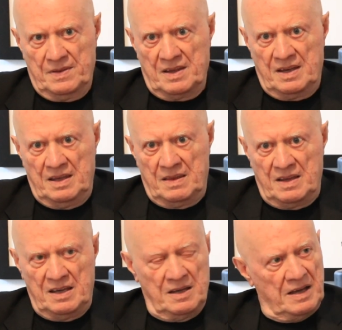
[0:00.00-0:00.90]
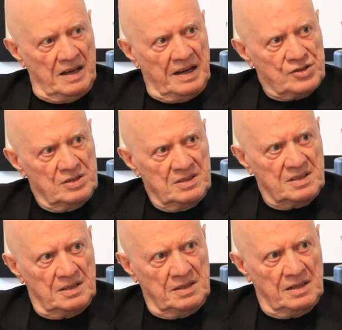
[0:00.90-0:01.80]
the elections
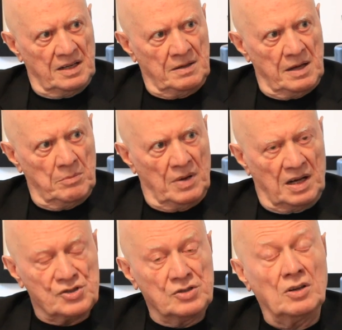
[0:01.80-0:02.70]
in March,